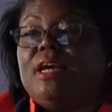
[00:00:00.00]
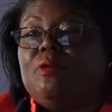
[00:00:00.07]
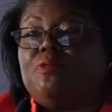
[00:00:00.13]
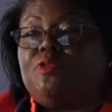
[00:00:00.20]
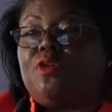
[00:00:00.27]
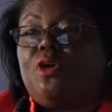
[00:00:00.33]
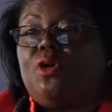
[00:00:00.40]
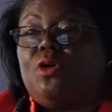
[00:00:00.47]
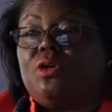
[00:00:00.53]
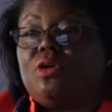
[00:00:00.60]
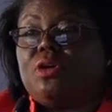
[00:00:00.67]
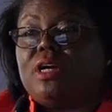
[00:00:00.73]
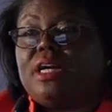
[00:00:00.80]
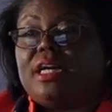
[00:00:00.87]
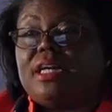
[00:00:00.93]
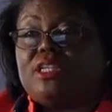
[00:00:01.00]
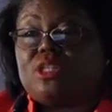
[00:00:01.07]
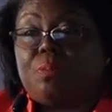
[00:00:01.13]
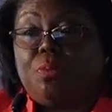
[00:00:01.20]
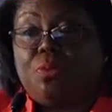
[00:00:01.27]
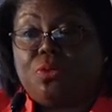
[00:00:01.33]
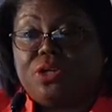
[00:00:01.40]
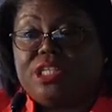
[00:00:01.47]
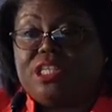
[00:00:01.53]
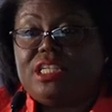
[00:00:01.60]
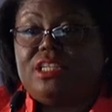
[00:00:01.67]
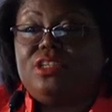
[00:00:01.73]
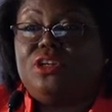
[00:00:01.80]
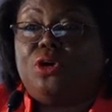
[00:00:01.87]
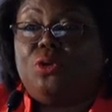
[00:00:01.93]
for
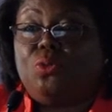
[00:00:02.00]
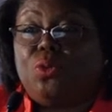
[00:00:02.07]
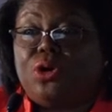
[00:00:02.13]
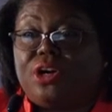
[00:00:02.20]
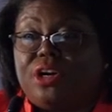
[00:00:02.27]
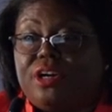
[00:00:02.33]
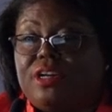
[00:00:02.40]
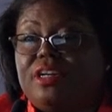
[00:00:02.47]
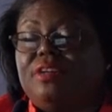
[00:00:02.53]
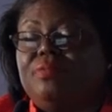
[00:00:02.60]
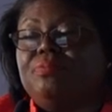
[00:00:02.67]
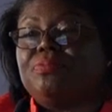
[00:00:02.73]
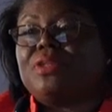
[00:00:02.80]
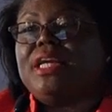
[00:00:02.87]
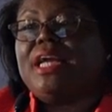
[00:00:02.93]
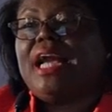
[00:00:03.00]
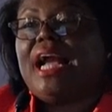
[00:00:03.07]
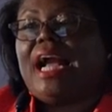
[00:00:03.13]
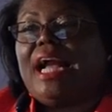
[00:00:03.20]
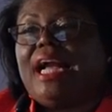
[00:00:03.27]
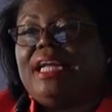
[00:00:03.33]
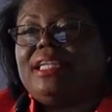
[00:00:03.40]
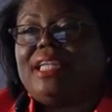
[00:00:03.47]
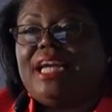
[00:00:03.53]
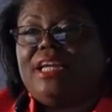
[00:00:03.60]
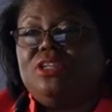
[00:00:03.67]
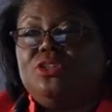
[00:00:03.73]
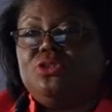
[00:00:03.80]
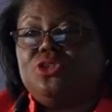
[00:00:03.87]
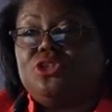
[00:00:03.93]
supporting your work, and
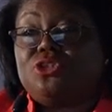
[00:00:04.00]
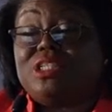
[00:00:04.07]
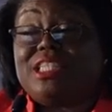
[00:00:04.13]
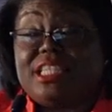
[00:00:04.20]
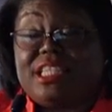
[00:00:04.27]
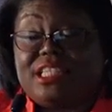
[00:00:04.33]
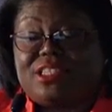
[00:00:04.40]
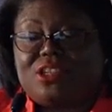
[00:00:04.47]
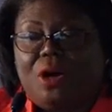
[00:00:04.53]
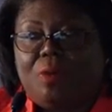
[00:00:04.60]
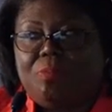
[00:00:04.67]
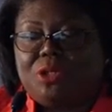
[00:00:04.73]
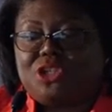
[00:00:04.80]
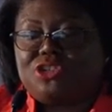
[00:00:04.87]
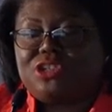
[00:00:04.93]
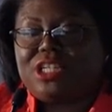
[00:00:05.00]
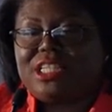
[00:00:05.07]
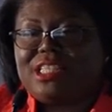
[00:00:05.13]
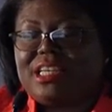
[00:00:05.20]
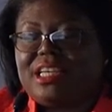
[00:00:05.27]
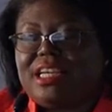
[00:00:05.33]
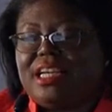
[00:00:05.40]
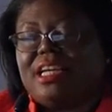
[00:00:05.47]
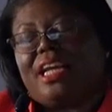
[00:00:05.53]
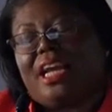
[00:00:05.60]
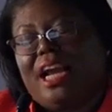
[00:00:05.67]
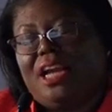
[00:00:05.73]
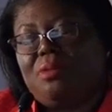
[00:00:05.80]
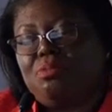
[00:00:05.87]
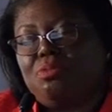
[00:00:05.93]
that you should seize the opportunity
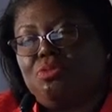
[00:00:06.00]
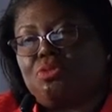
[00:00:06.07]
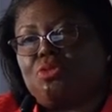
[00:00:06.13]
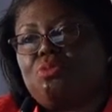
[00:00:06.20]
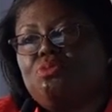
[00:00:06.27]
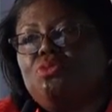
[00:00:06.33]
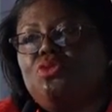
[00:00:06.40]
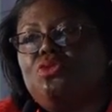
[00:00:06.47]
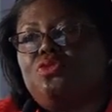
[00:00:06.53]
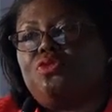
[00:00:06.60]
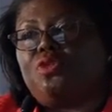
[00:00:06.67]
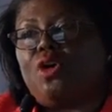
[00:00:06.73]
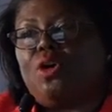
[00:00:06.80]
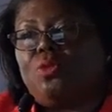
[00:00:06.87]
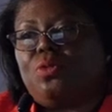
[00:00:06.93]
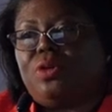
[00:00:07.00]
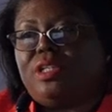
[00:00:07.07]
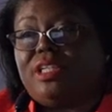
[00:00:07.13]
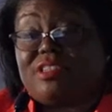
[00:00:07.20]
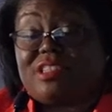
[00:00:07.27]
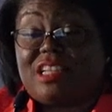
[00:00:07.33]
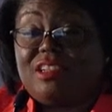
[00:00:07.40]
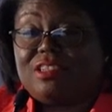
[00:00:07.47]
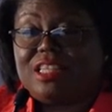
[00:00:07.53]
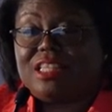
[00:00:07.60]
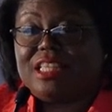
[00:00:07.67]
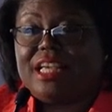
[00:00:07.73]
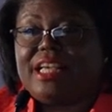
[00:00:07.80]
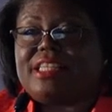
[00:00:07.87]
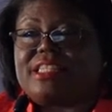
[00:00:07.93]
and move forward. There's a lot of
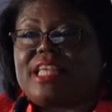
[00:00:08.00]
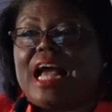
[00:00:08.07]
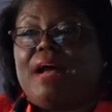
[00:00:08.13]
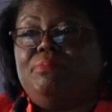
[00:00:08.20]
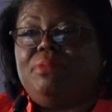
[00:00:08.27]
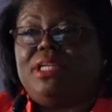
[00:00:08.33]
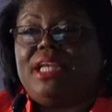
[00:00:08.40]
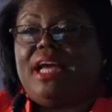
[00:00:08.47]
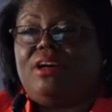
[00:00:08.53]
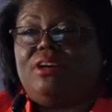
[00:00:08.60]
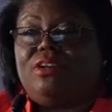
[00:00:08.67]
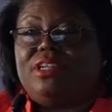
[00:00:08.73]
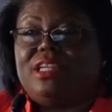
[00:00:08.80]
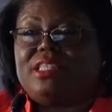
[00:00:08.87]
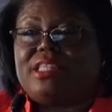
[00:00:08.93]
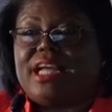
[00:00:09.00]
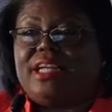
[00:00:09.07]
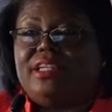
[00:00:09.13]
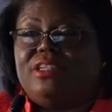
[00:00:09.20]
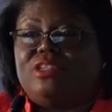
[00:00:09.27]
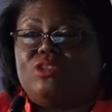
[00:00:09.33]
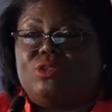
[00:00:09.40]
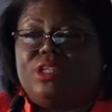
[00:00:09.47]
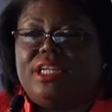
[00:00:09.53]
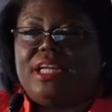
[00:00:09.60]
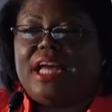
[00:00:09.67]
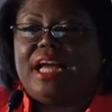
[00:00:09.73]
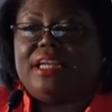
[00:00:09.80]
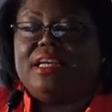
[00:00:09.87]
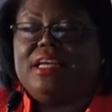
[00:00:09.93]
things happening, I understand, in
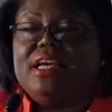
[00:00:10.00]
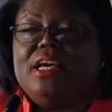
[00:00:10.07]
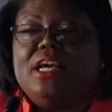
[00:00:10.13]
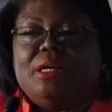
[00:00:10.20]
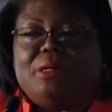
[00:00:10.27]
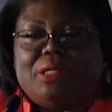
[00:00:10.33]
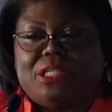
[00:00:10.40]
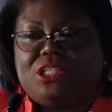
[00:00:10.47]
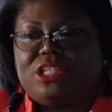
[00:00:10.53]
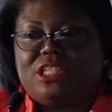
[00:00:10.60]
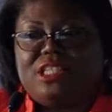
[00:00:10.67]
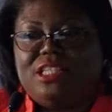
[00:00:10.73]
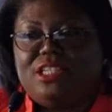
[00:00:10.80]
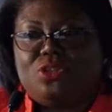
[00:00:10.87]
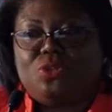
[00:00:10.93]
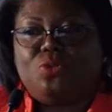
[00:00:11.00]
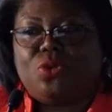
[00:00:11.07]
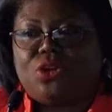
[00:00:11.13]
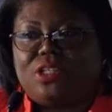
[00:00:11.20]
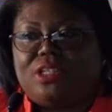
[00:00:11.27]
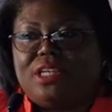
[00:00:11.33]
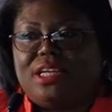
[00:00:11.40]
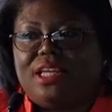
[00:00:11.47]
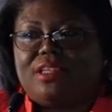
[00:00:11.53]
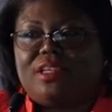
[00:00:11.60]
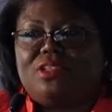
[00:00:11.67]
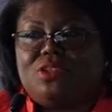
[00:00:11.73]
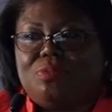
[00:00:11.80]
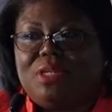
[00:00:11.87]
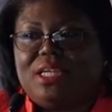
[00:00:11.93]
Trinidad, but you just need to work
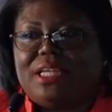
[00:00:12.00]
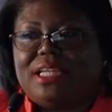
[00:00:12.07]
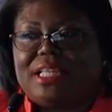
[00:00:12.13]
together to make